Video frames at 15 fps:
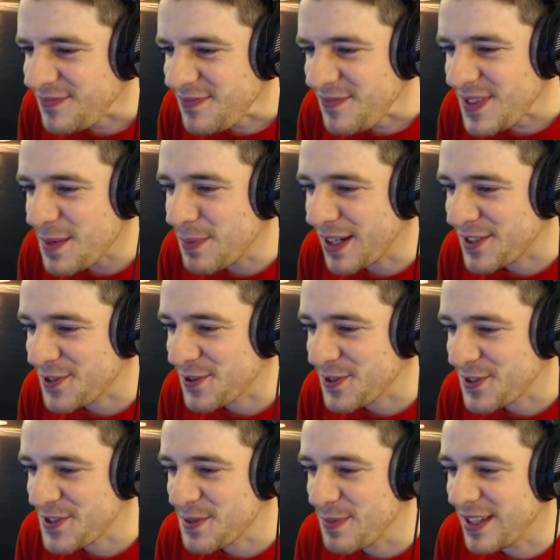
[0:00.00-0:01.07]
Max Ursus
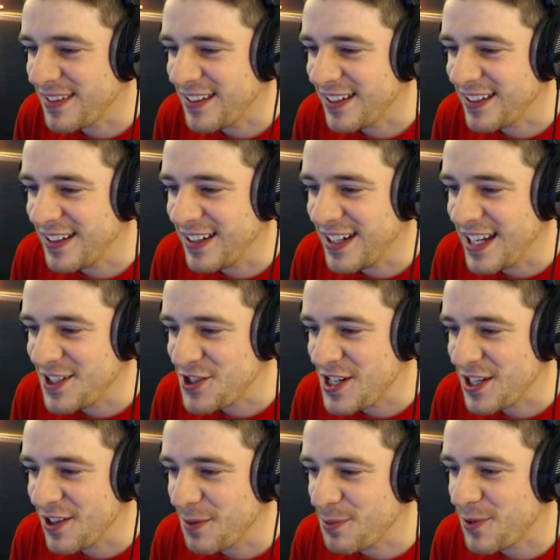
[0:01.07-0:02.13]
is demanding an
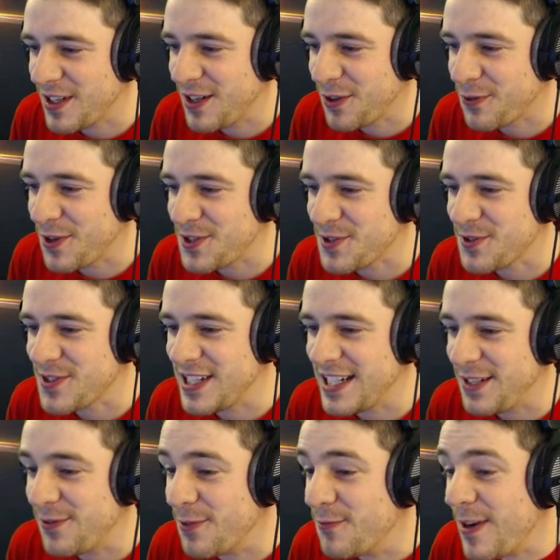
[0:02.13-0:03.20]
engineer upgraded thrusters that
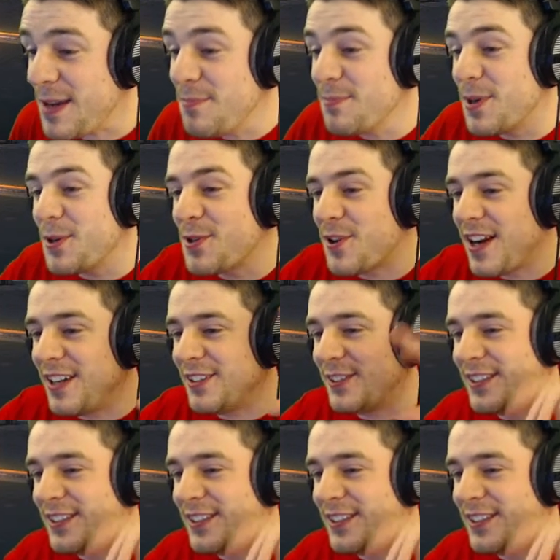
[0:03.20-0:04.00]
leave a rainbow trail